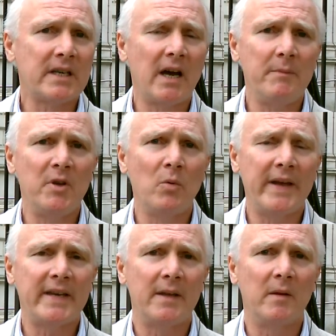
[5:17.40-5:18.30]
the time you
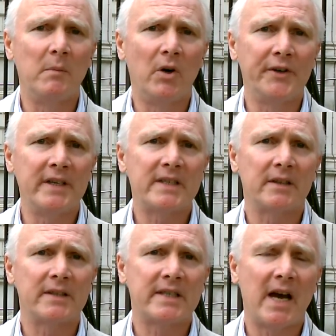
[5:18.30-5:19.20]
wake in the morning
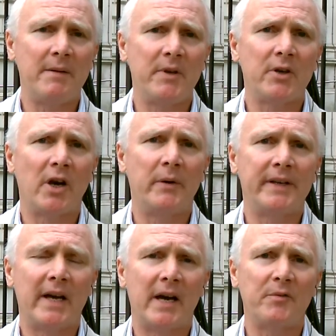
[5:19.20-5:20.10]
to the time you go
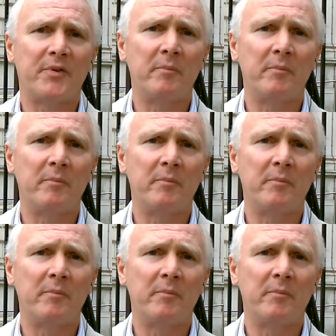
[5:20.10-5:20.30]
at night,